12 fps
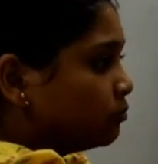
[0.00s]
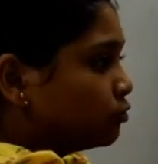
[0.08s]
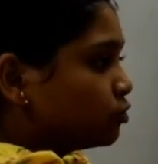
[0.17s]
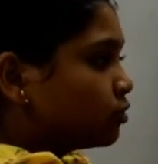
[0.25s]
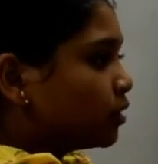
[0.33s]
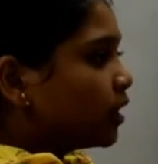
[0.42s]

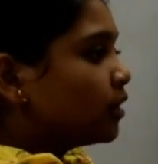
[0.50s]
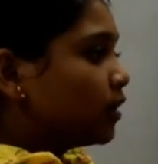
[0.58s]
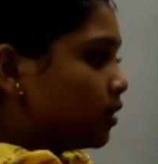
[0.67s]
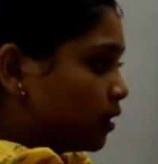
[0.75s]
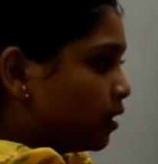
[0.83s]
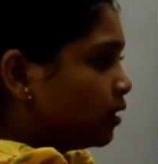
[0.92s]
So
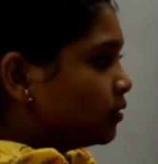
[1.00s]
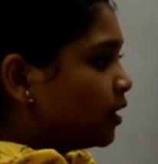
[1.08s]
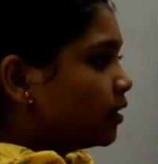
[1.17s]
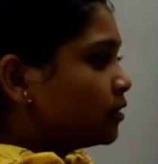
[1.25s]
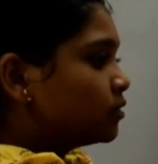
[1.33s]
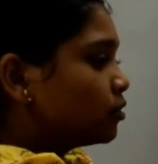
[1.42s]

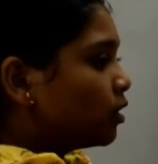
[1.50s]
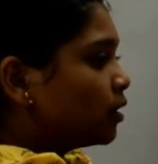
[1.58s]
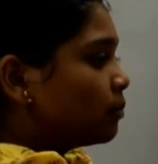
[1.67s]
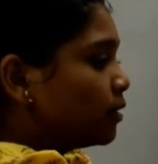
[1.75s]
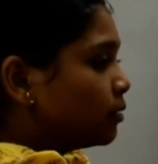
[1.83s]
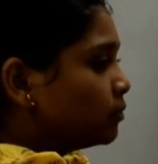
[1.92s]
that is not
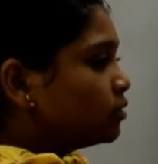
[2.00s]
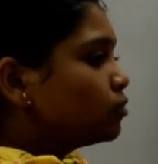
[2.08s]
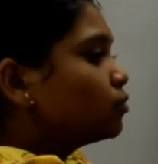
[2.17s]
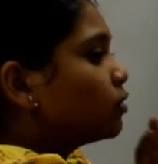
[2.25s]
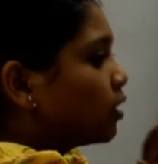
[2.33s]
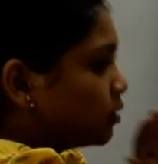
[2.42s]
epidermis.
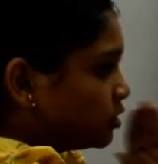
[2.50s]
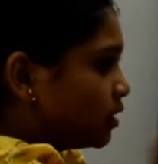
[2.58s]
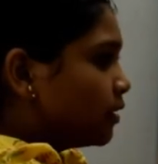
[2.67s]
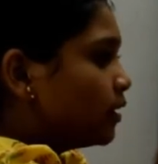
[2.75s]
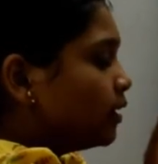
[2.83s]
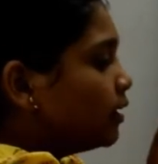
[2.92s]
So
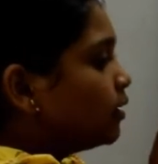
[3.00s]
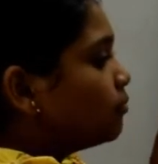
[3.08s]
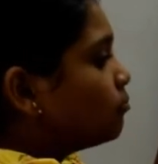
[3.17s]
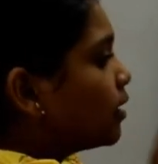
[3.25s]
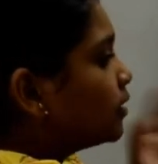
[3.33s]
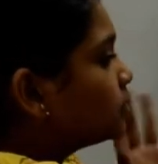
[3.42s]
generally in
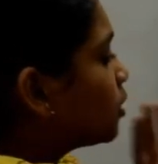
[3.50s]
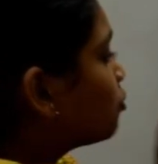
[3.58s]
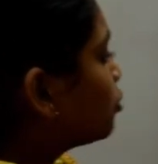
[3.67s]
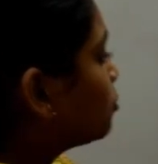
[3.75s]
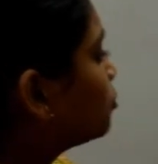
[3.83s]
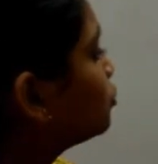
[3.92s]
plants
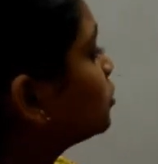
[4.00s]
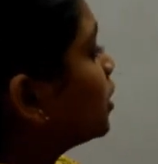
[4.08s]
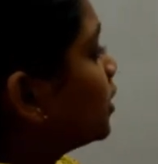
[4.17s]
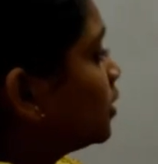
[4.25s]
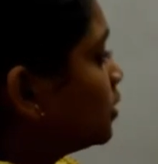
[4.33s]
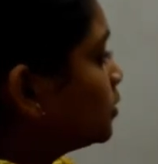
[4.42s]
outermost
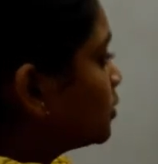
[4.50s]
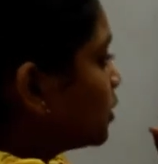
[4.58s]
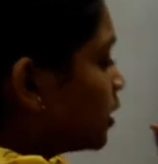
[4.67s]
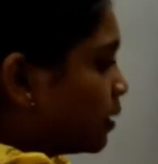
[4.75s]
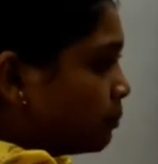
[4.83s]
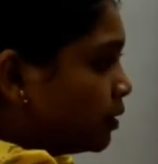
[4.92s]
layer is
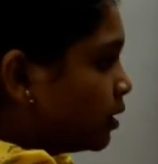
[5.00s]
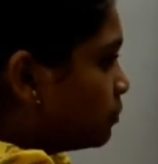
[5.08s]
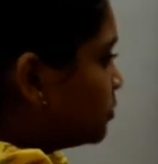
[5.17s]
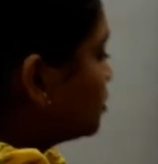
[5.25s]
epidermis.